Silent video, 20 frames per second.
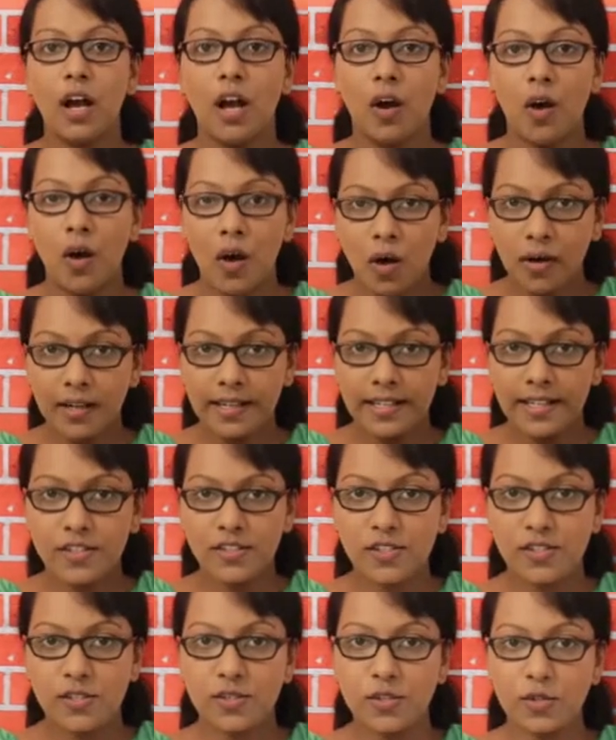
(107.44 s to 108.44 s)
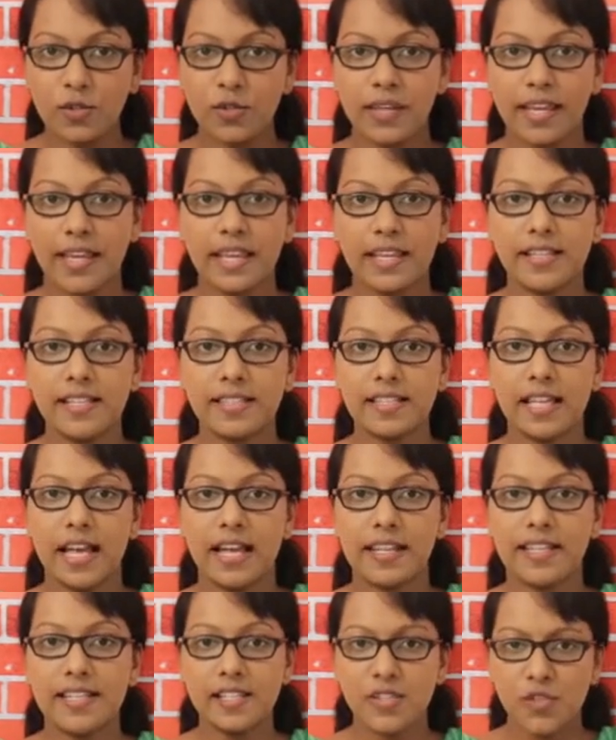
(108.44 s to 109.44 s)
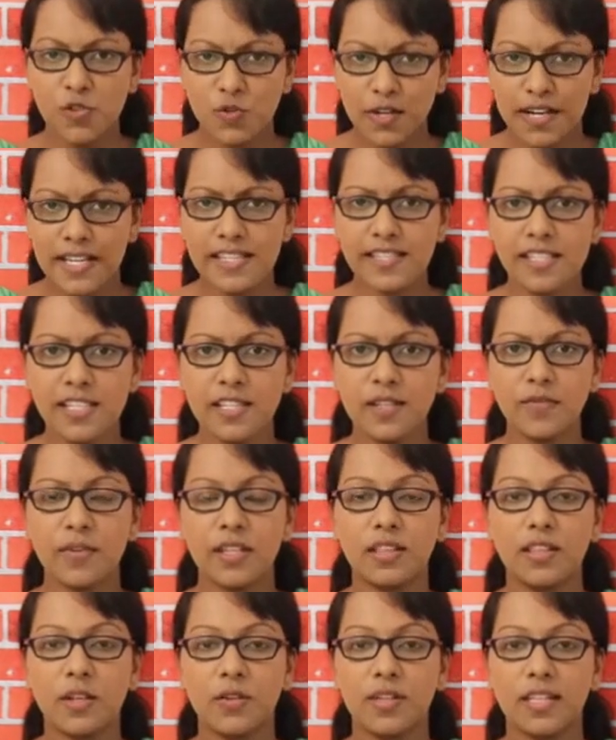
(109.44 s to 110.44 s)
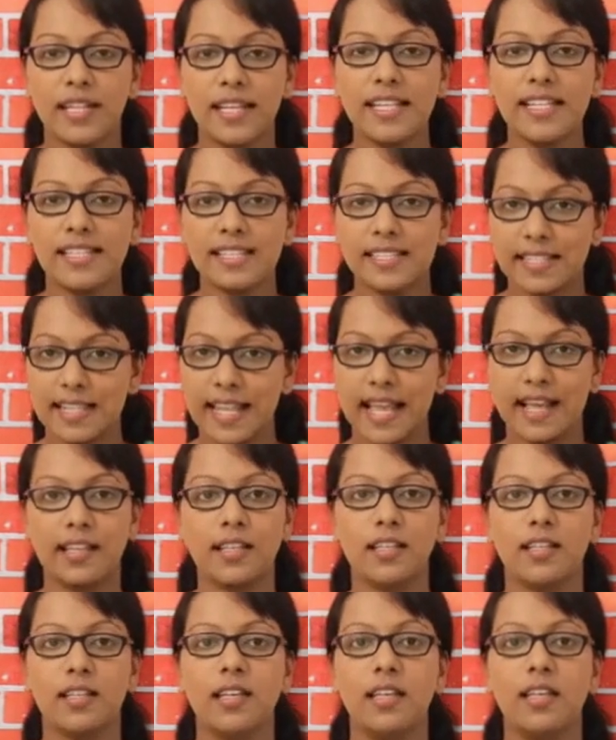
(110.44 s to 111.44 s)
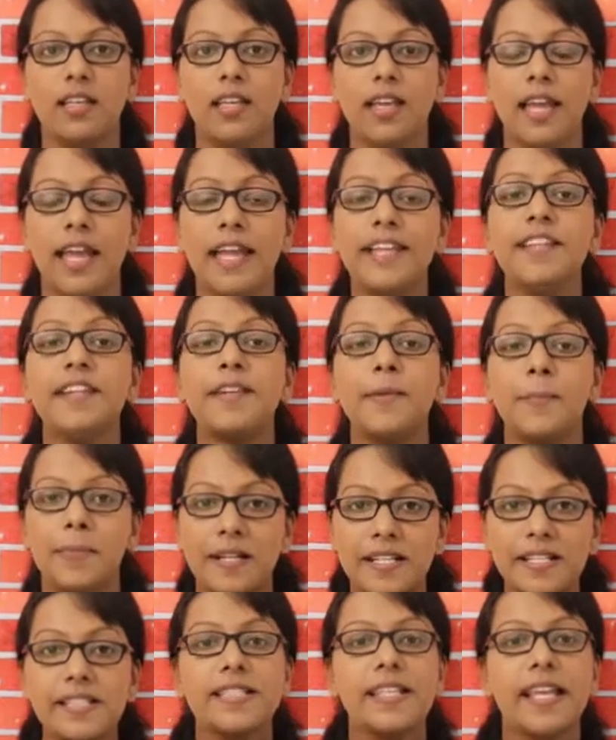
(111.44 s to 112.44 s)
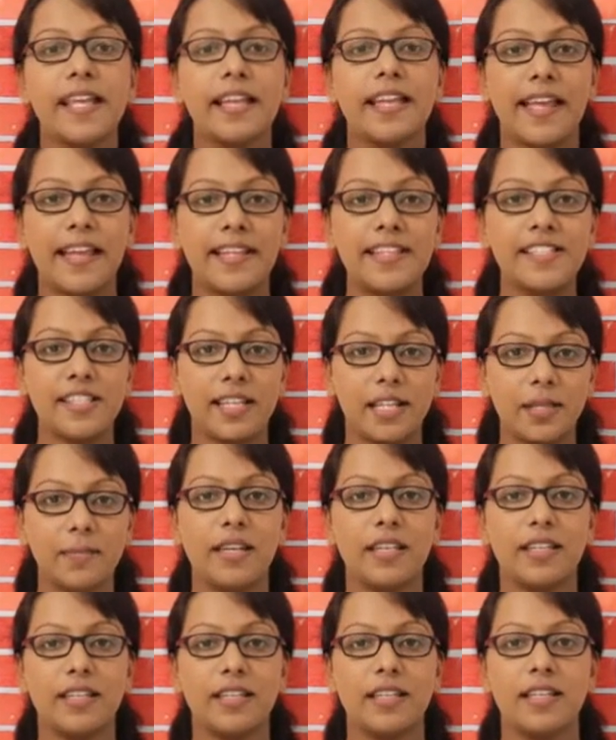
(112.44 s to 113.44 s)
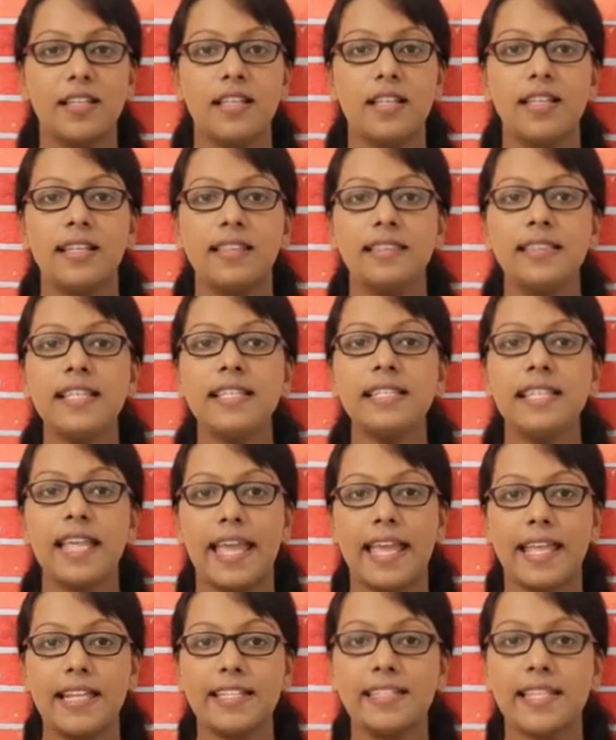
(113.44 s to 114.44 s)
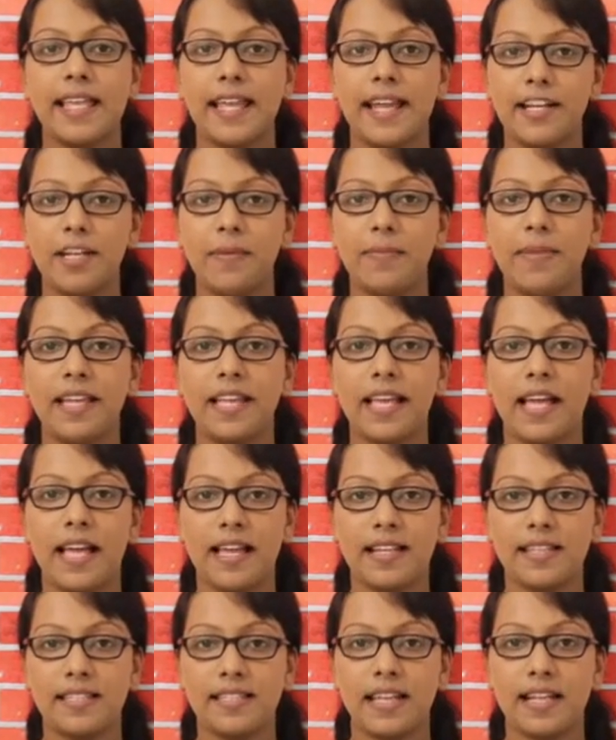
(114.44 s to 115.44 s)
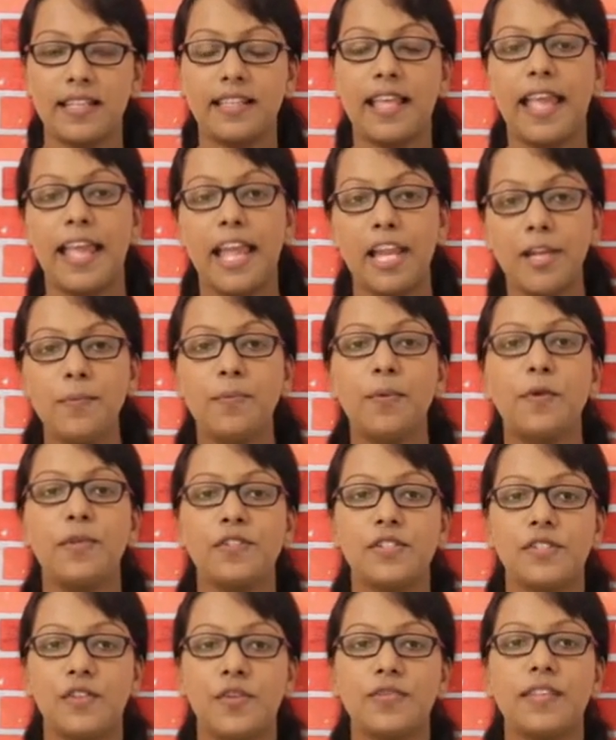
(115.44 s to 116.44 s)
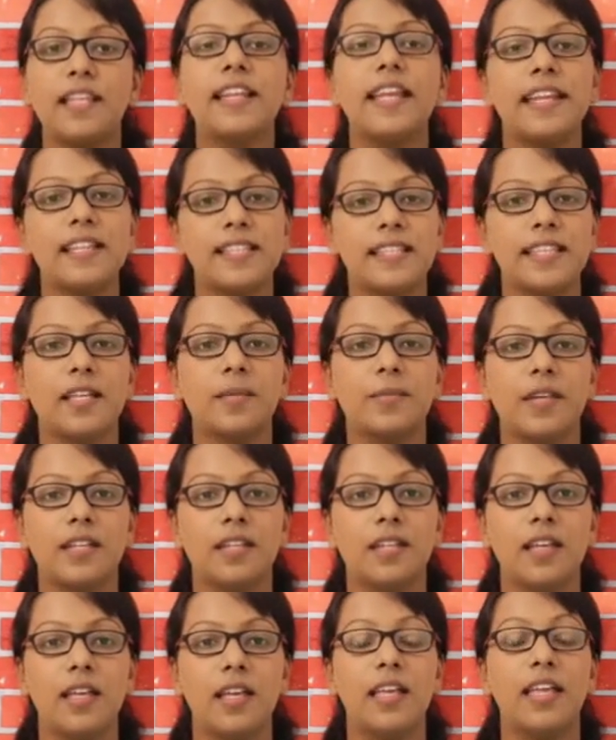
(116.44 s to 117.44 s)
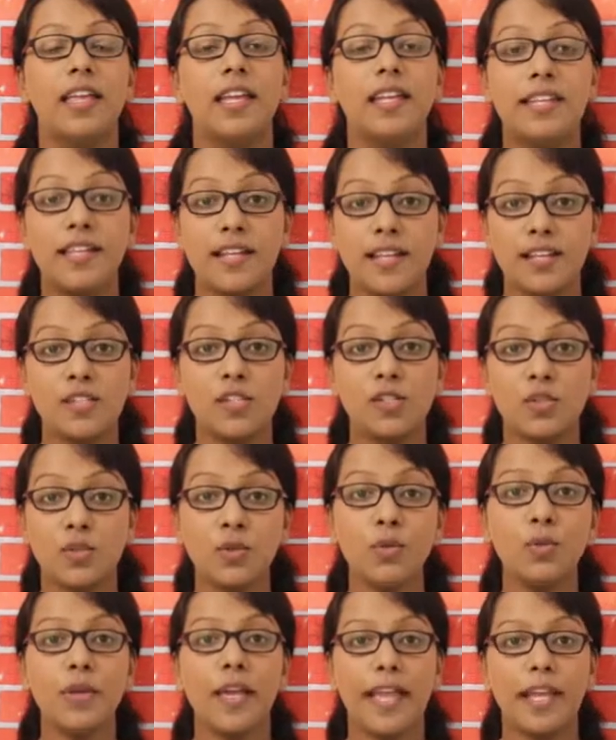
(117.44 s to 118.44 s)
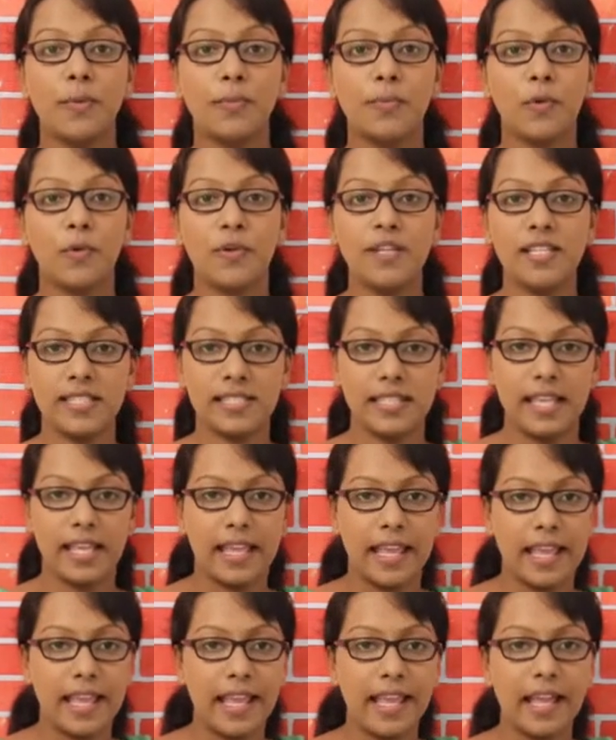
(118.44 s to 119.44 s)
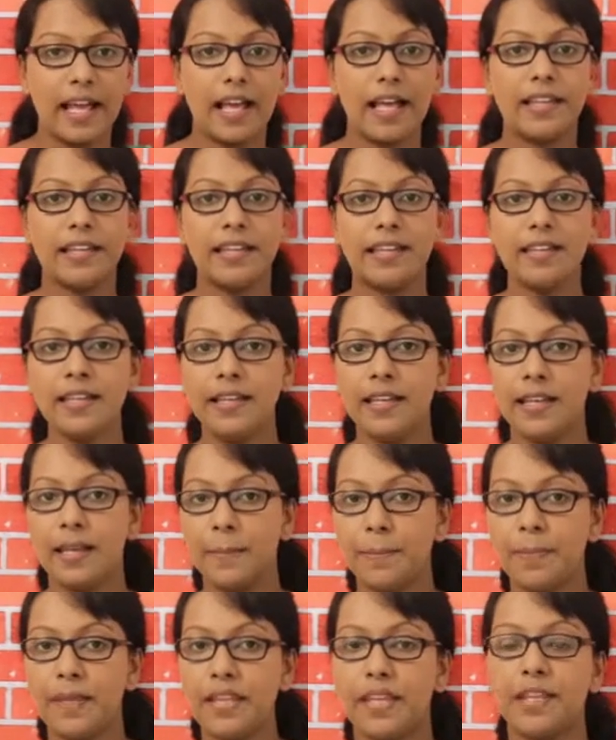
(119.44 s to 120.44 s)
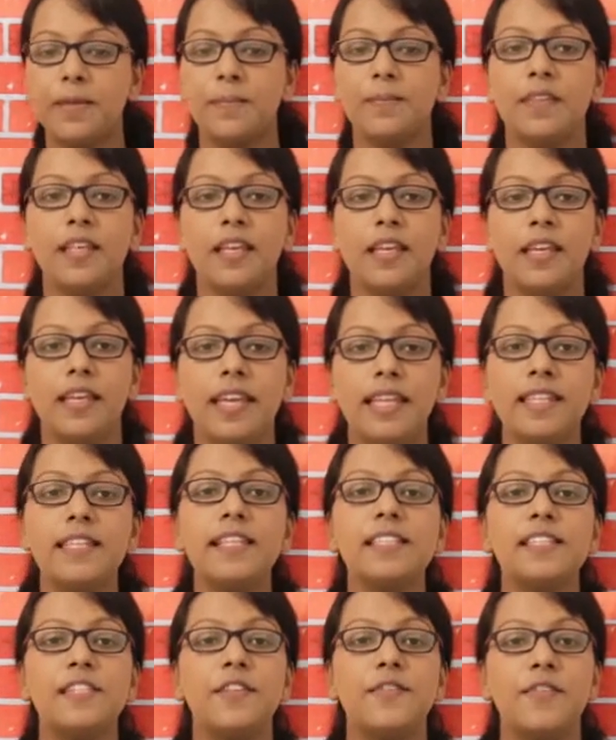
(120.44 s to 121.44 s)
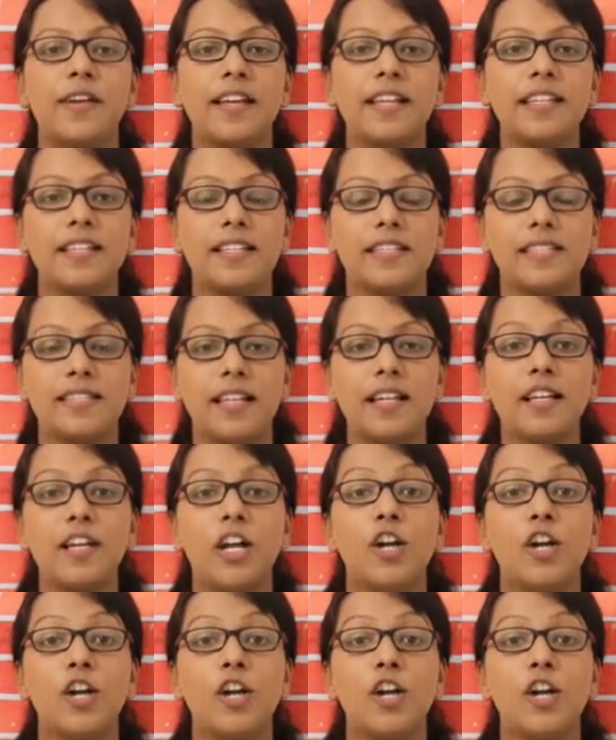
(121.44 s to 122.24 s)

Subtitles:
hold its 2 ends and stretch it without a slack. It represents a line segment. These ends held by hands are the end points of the line segment. It has 2 end points A and B. It is defined as the